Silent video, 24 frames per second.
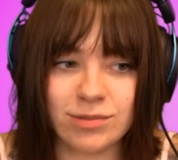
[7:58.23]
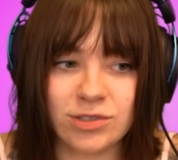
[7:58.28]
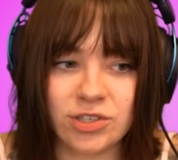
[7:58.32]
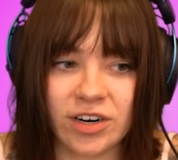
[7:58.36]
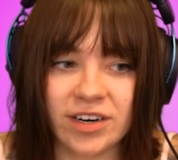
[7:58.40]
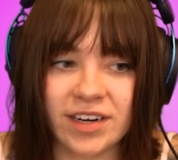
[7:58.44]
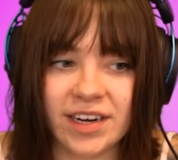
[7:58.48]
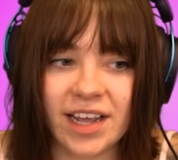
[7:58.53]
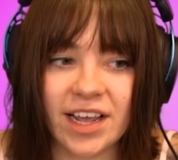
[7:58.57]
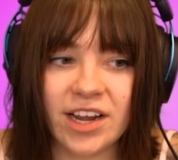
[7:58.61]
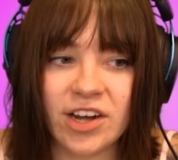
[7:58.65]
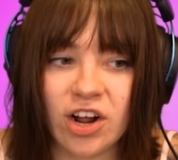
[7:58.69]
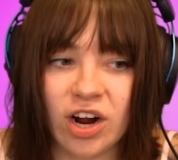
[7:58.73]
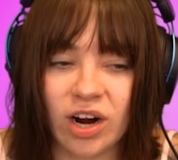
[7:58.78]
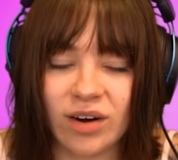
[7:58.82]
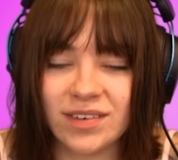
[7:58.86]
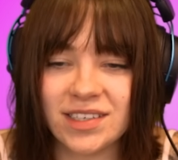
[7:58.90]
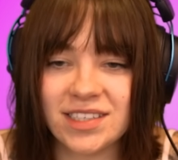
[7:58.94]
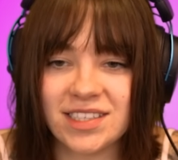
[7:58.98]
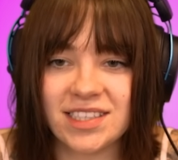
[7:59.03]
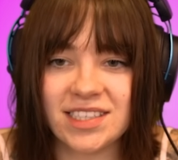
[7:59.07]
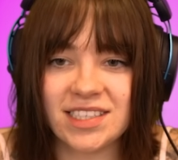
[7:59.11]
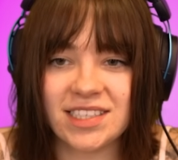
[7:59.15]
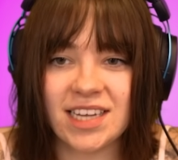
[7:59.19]
starting to get
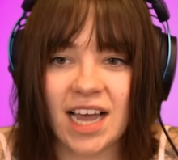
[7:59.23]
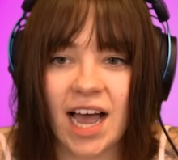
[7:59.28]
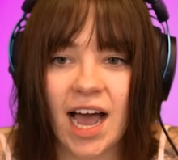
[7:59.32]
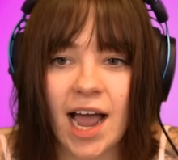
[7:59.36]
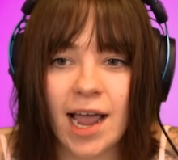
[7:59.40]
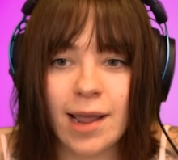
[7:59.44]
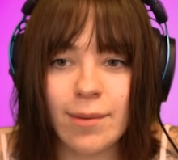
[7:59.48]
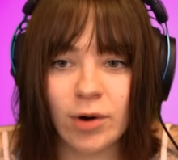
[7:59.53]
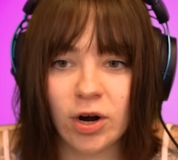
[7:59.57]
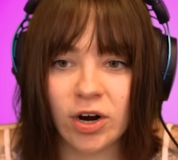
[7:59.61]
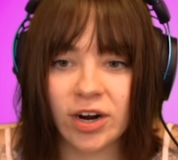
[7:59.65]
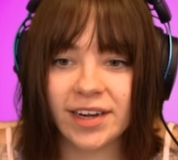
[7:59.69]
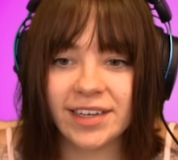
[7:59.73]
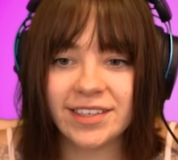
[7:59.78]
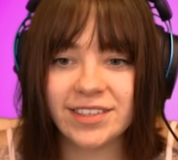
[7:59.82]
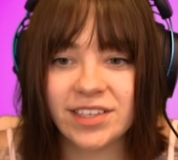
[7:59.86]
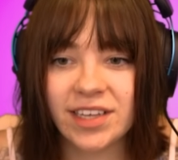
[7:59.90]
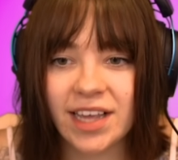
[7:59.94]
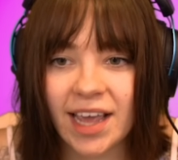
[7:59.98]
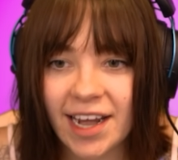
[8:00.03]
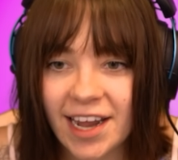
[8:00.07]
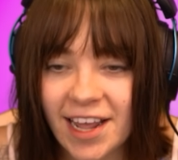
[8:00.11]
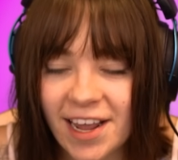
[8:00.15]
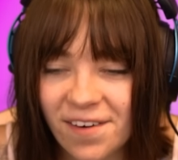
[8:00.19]
nervous. The timer is
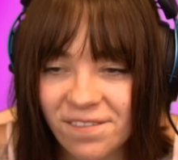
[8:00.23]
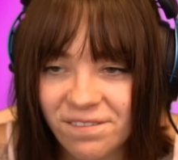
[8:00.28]
getting